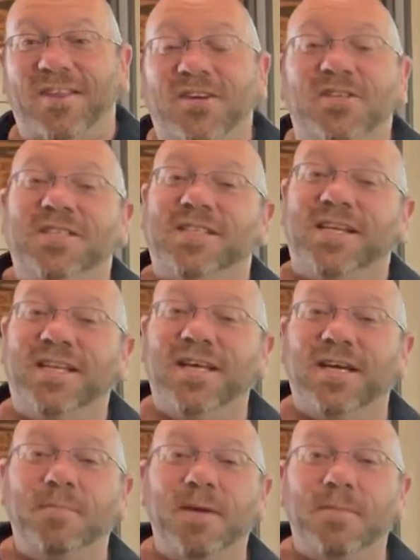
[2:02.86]
there just a
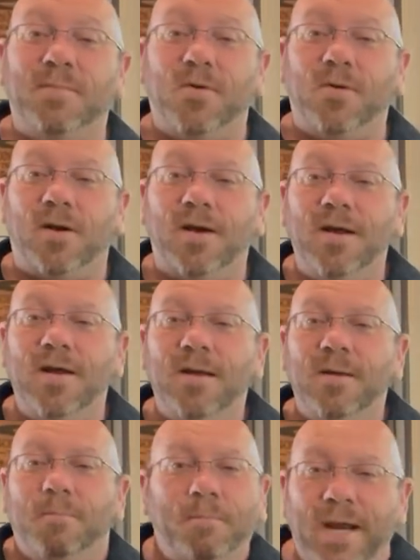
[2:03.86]
little bit more,
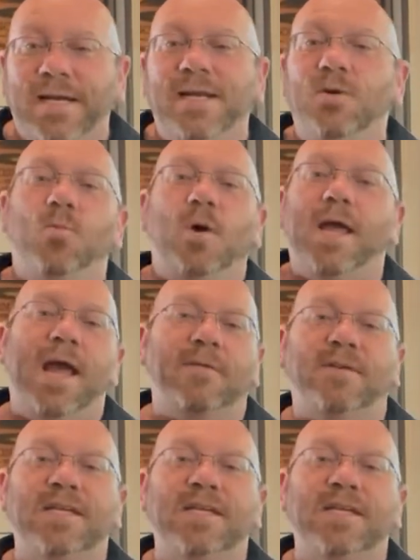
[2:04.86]
but I didn't want to have